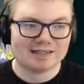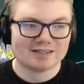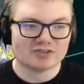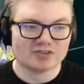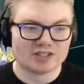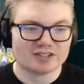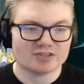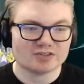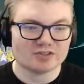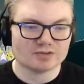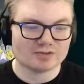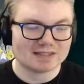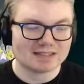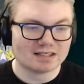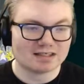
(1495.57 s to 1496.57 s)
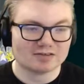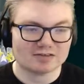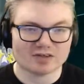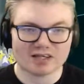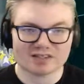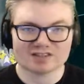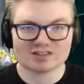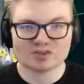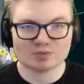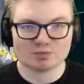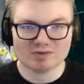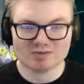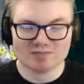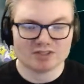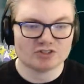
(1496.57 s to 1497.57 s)
So each new sector has new
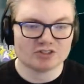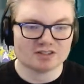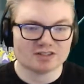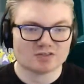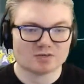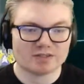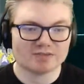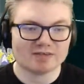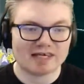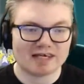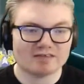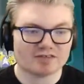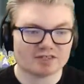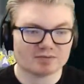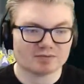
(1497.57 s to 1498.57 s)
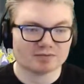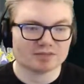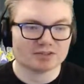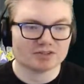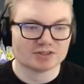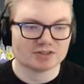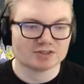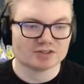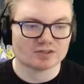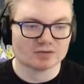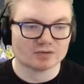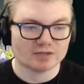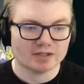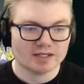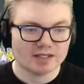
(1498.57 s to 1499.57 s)
permissions. We don't have any permissions,
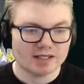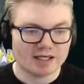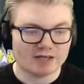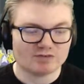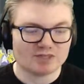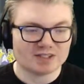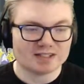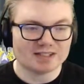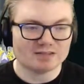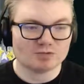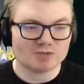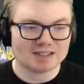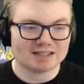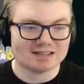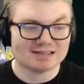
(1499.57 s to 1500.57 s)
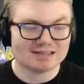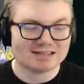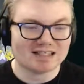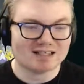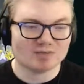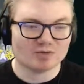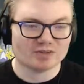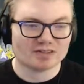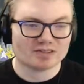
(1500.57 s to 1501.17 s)
so if we did, we could disable